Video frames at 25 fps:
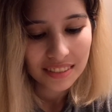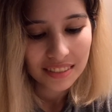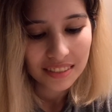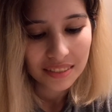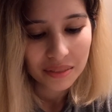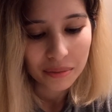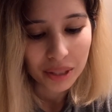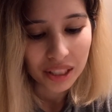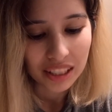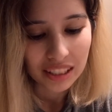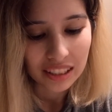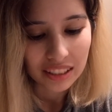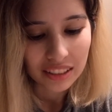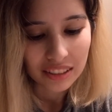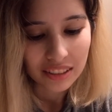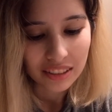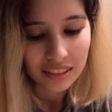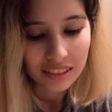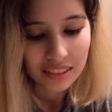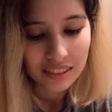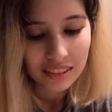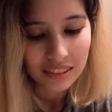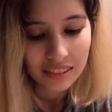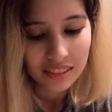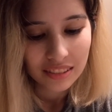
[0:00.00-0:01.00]
Milliliters.
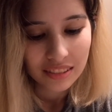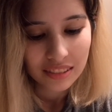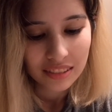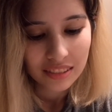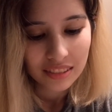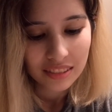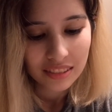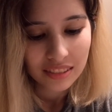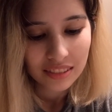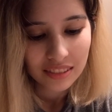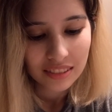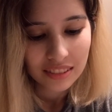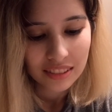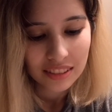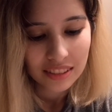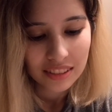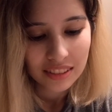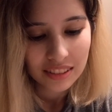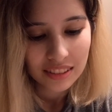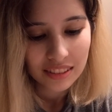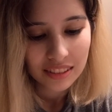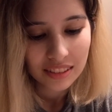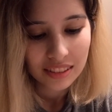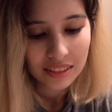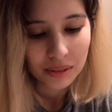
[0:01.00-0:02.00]

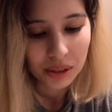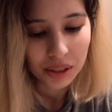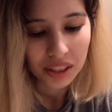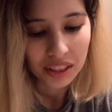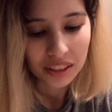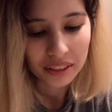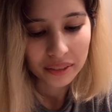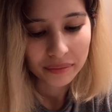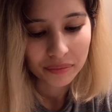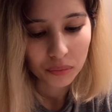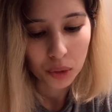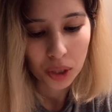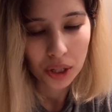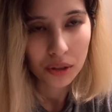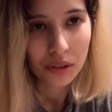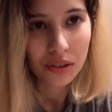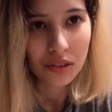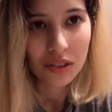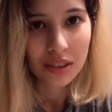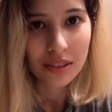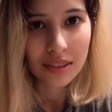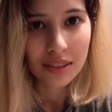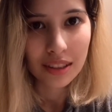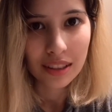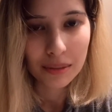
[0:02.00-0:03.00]
Okay, why don't you
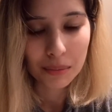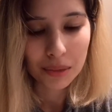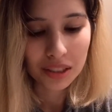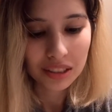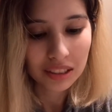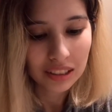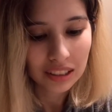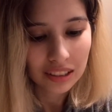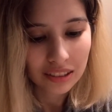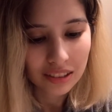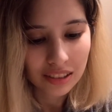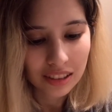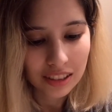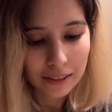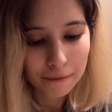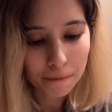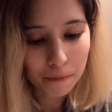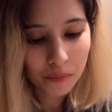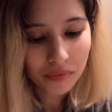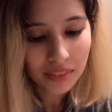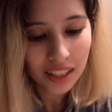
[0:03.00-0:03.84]
just say milliliters then?